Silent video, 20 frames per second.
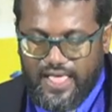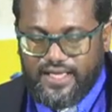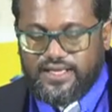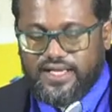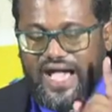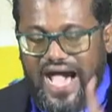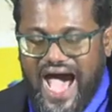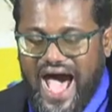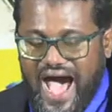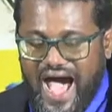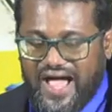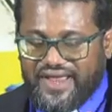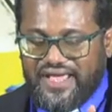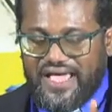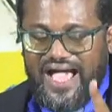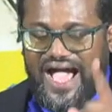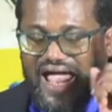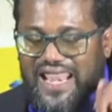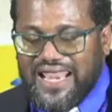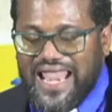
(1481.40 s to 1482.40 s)
God
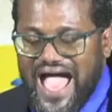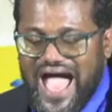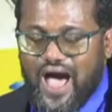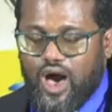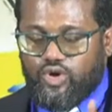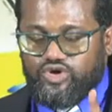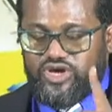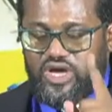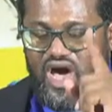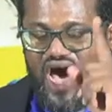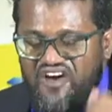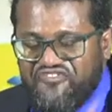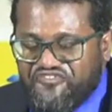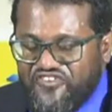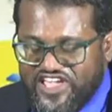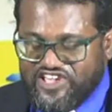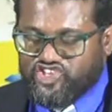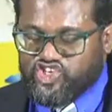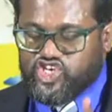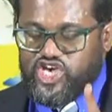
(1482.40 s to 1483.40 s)
allowed
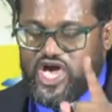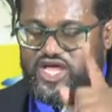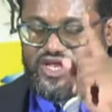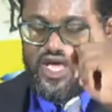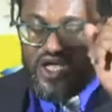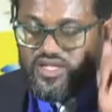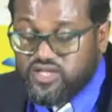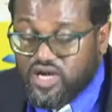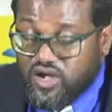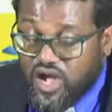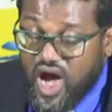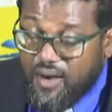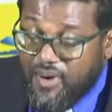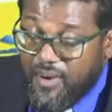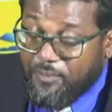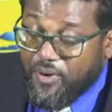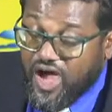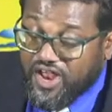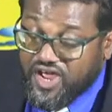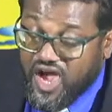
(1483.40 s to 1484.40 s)
affliction to come
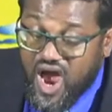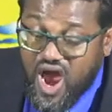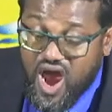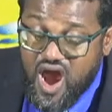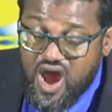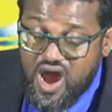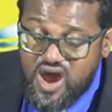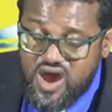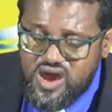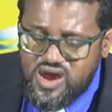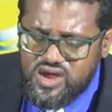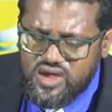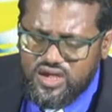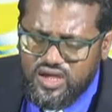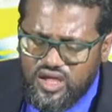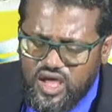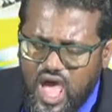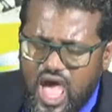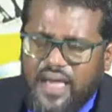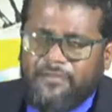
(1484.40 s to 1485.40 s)
upon her
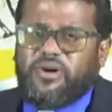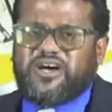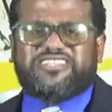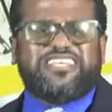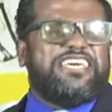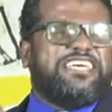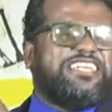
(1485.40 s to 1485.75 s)
but he